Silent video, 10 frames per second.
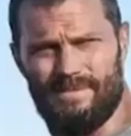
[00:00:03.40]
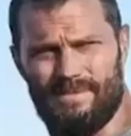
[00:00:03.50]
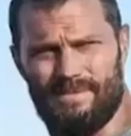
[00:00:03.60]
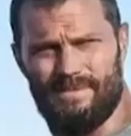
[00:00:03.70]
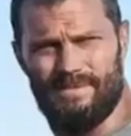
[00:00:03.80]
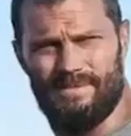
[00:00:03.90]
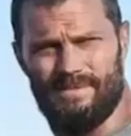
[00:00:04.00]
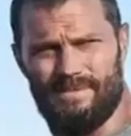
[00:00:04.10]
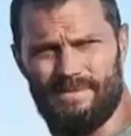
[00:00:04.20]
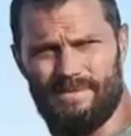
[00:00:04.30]

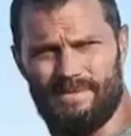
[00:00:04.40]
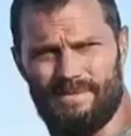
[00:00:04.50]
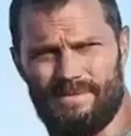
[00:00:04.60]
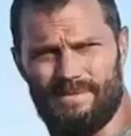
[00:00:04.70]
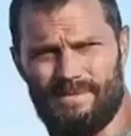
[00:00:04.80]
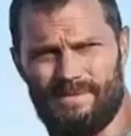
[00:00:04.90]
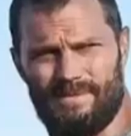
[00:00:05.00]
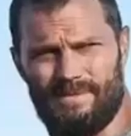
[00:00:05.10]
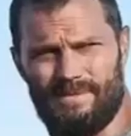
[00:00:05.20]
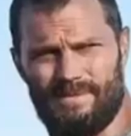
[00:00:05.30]

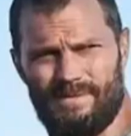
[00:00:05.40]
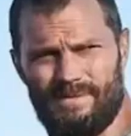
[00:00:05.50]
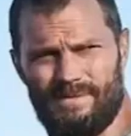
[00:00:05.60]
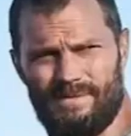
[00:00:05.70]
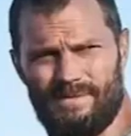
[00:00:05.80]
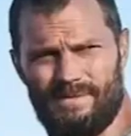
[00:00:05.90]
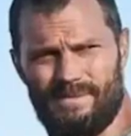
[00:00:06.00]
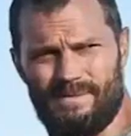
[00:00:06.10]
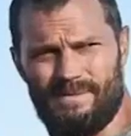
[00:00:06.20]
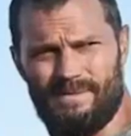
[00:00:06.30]

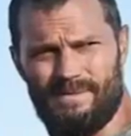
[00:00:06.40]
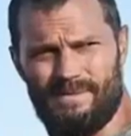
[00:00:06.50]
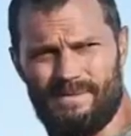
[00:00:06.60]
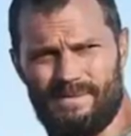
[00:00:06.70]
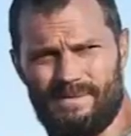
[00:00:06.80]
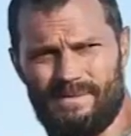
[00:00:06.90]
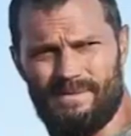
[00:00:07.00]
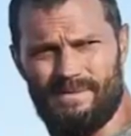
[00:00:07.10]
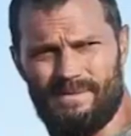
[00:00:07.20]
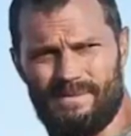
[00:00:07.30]

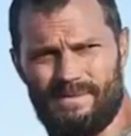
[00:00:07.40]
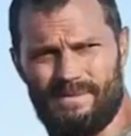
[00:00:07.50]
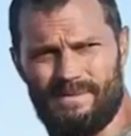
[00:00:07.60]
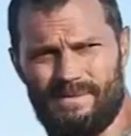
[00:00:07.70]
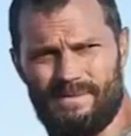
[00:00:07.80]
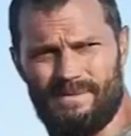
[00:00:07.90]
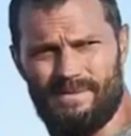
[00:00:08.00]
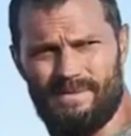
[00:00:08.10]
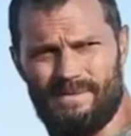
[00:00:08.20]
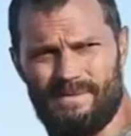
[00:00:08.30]

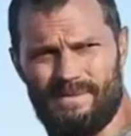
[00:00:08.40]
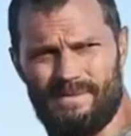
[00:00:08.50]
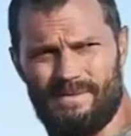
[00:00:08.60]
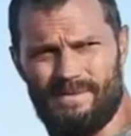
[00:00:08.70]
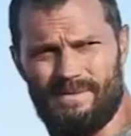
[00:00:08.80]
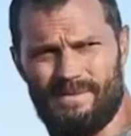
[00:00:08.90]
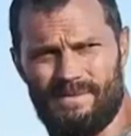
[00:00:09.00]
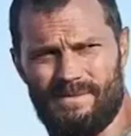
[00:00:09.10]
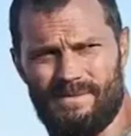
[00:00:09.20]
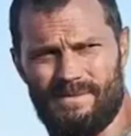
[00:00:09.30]

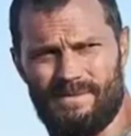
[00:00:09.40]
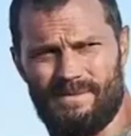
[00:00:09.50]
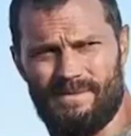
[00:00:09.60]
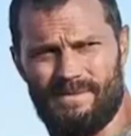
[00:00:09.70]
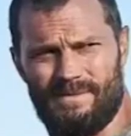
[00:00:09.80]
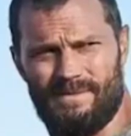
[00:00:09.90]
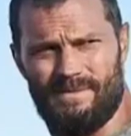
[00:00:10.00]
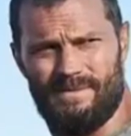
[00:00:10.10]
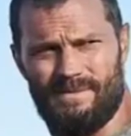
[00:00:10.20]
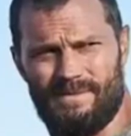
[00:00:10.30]

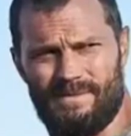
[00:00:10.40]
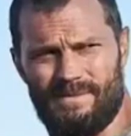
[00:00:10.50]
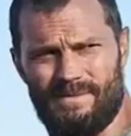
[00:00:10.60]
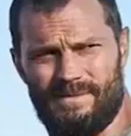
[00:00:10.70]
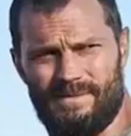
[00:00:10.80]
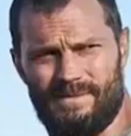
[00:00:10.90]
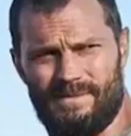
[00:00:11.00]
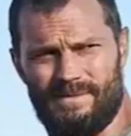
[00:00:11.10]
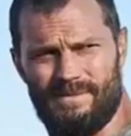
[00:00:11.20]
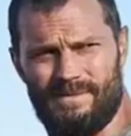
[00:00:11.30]

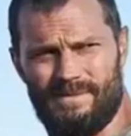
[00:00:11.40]
The person shown says nothing.